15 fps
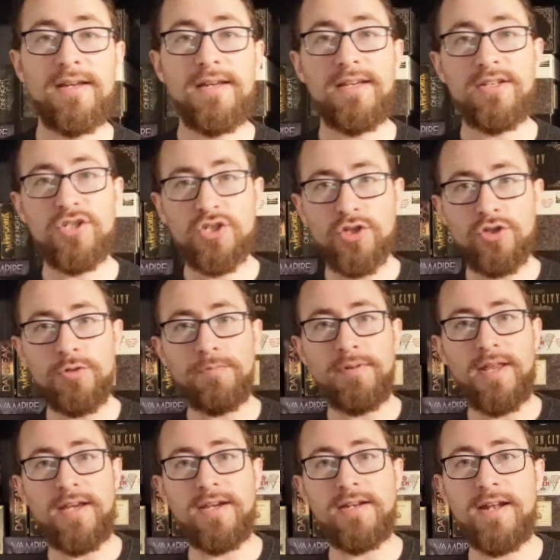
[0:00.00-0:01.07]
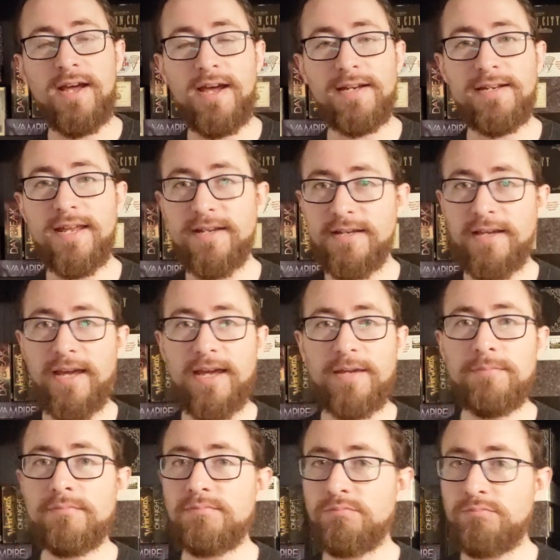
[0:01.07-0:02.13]
In Should You Play It, I take a
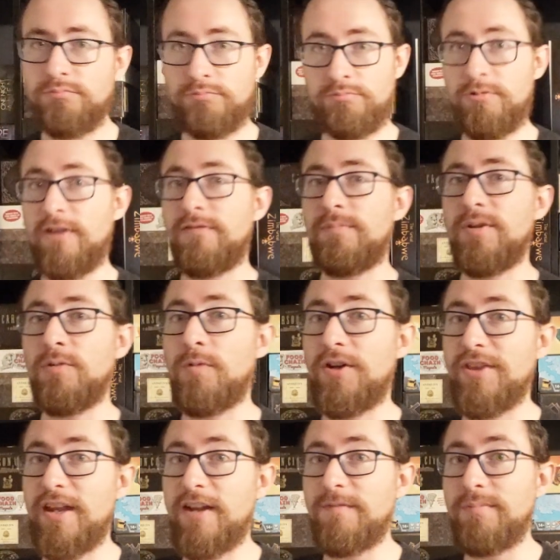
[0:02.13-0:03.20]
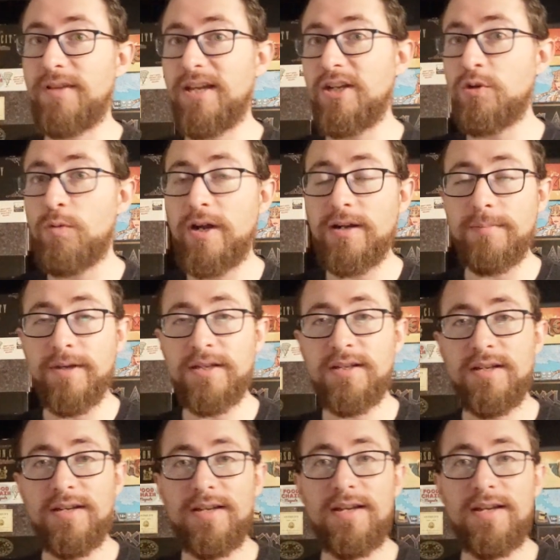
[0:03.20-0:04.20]
game, preferably one that I've played quite a bit.